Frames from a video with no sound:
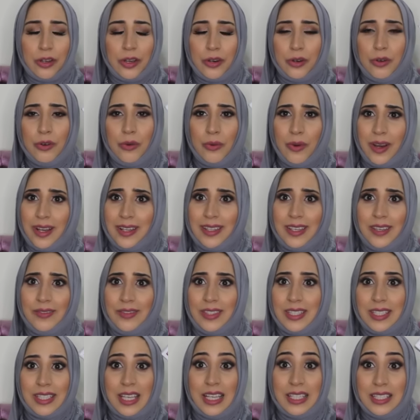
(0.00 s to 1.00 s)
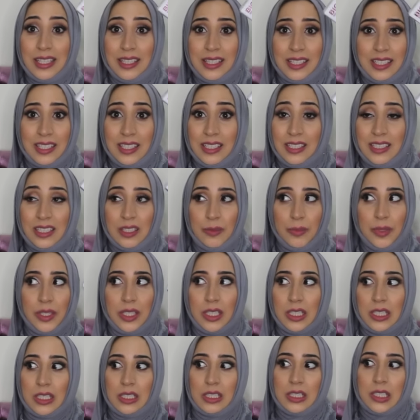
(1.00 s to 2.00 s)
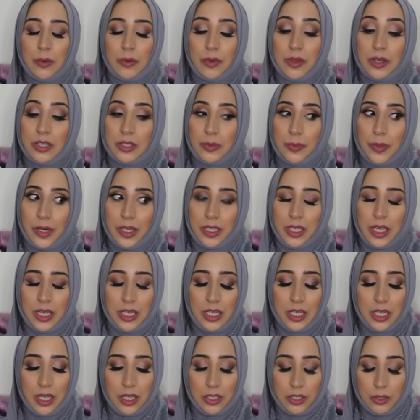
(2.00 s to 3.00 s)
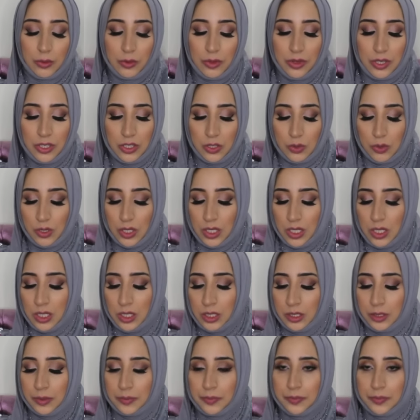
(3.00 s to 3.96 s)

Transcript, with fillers: I don't know why it even says it's tinted because there's barely any color with this one.